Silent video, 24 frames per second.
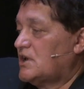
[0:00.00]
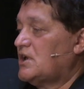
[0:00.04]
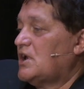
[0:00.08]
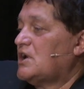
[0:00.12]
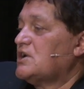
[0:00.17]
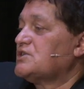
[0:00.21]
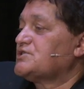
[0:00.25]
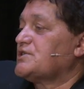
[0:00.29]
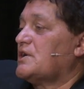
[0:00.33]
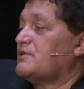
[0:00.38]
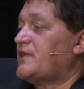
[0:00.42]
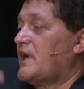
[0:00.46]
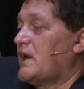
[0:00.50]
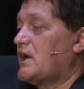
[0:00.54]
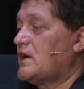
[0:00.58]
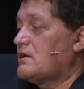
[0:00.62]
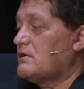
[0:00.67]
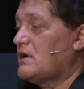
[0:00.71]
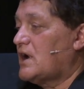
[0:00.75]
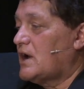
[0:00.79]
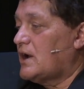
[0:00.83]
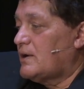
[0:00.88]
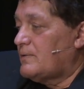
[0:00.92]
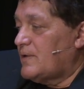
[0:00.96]
So they
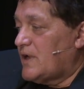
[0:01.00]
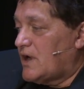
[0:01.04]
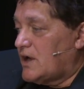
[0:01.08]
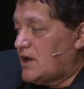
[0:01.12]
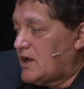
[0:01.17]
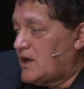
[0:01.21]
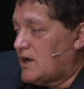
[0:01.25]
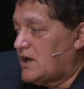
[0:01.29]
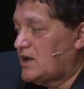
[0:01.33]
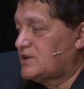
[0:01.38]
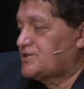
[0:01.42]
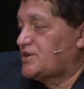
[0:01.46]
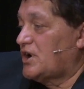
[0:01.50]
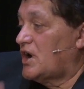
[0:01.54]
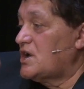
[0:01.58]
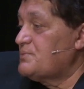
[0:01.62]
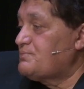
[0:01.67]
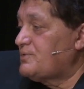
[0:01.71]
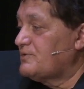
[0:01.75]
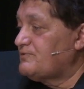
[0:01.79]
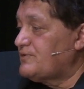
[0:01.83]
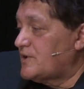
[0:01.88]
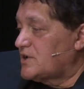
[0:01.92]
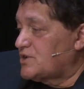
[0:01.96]
are a type
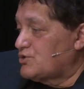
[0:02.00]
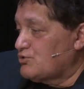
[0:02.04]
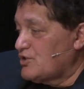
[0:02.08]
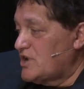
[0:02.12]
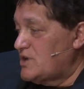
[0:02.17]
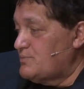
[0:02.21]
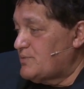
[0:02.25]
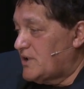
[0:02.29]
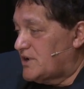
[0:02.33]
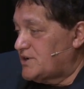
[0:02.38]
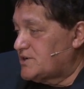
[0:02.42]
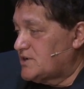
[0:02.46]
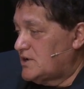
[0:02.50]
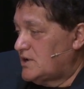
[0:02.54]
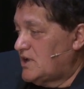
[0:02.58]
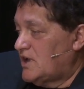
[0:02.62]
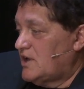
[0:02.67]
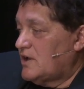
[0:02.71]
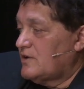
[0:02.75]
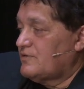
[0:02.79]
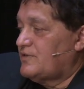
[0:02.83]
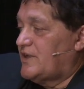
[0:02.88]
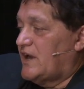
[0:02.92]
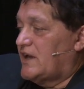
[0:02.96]
of agreement
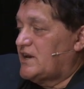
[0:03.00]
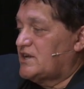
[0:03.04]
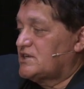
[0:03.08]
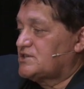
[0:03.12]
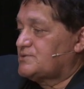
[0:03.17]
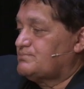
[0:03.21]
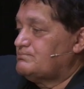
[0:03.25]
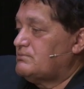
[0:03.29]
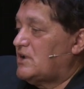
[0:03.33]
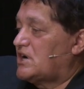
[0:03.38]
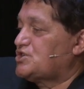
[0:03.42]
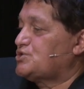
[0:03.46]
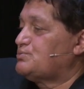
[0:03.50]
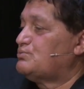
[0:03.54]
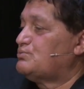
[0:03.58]
that is much more